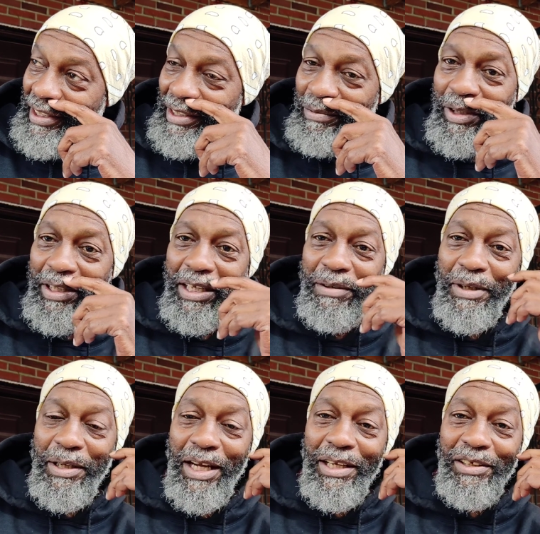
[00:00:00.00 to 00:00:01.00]
Well,
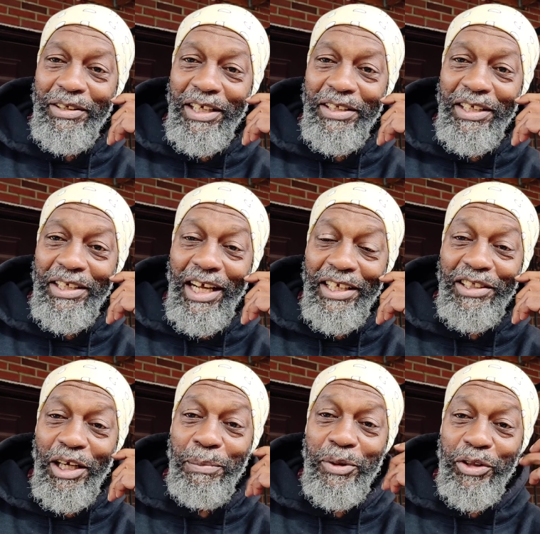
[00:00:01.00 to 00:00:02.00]
I look at everything
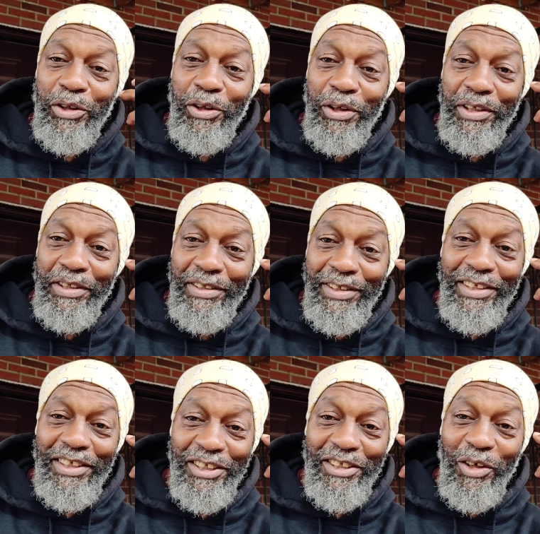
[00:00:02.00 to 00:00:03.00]
as absurd.
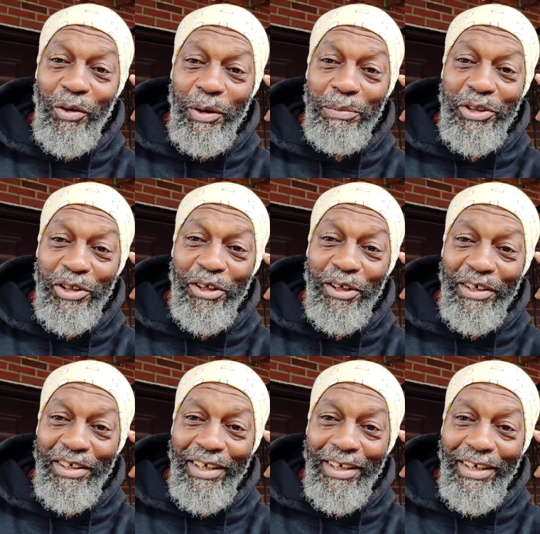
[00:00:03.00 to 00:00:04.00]
This is so
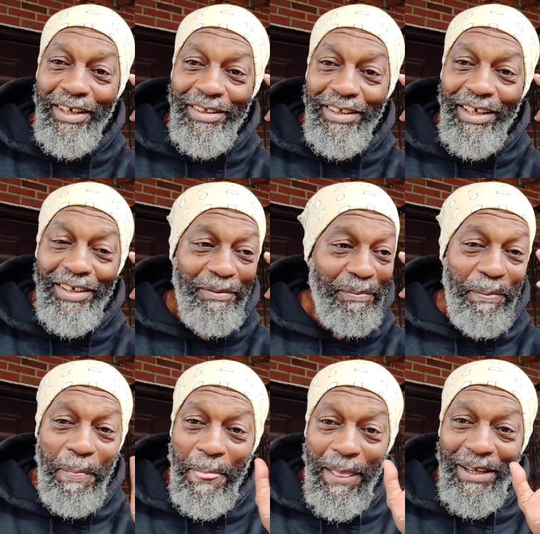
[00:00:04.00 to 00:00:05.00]
absurd that
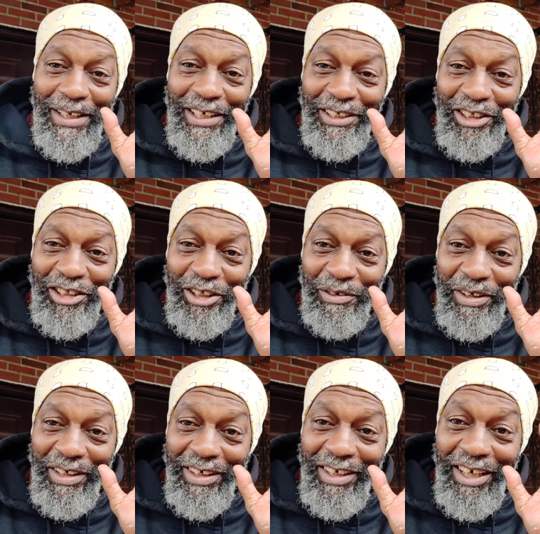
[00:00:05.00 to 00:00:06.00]
here's the
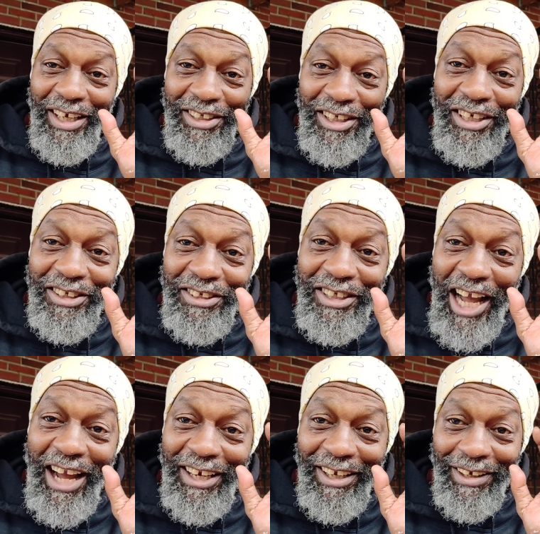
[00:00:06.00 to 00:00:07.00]
secret. It's
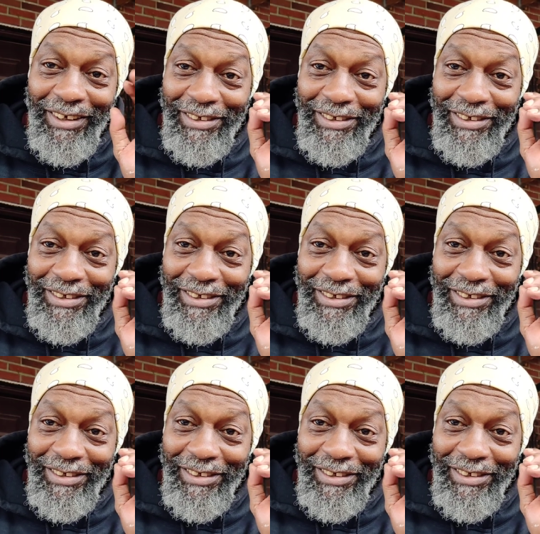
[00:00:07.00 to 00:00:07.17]
entertaining.